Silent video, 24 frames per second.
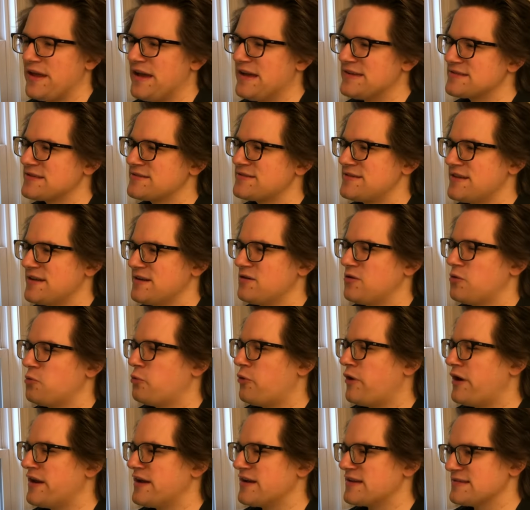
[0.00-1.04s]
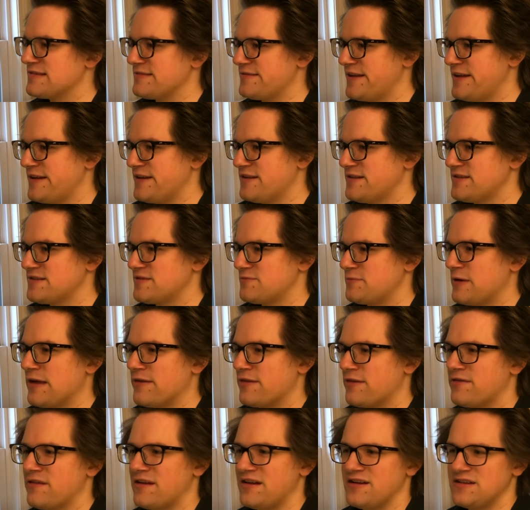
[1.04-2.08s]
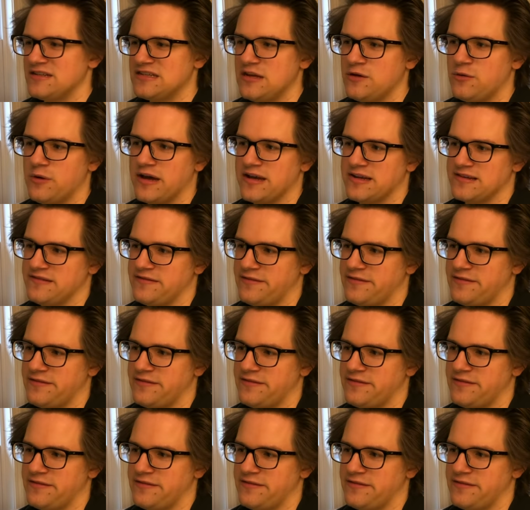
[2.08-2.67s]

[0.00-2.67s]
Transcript: has a single 1x lens rather than a 2x